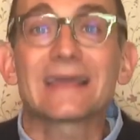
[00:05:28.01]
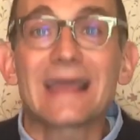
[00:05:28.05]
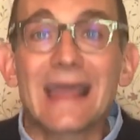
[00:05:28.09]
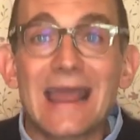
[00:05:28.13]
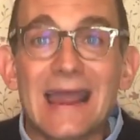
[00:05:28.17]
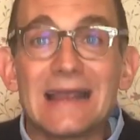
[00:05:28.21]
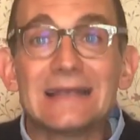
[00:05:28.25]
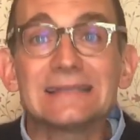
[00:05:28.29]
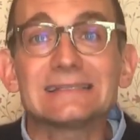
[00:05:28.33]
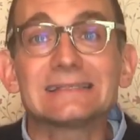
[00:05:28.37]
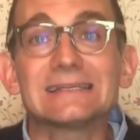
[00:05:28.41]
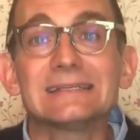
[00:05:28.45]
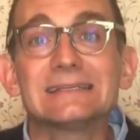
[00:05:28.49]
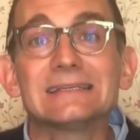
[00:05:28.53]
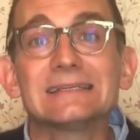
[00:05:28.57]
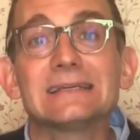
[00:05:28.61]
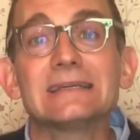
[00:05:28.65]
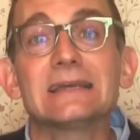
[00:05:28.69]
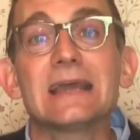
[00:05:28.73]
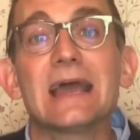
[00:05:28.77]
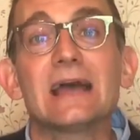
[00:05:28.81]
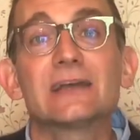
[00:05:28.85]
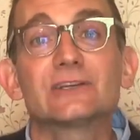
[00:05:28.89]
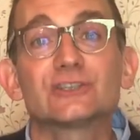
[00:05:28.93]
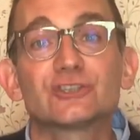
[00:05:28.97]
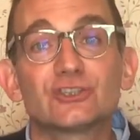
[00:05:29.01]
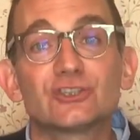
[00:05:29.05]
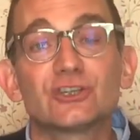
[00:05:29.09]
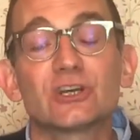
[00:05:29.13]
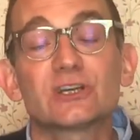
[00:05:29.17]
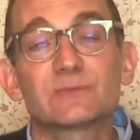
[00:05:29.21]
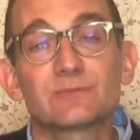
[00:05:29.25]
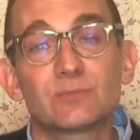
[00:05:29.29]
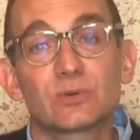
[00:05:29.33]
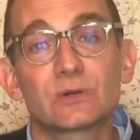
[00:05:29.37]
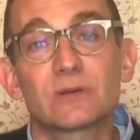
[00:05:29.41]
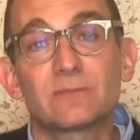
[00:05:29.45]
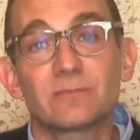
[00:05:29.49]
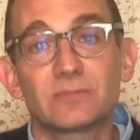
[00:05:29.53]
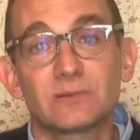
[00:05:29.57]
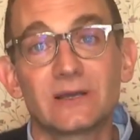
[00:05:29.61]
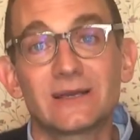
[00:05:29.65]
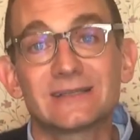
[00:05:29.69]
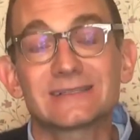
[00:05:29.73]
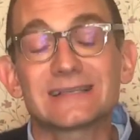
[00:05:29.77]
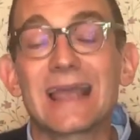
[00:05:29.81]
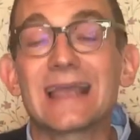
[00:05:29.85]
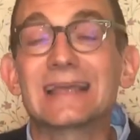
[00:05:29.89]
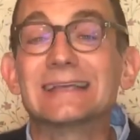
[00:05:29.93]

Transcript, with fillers: the A C T has just put in place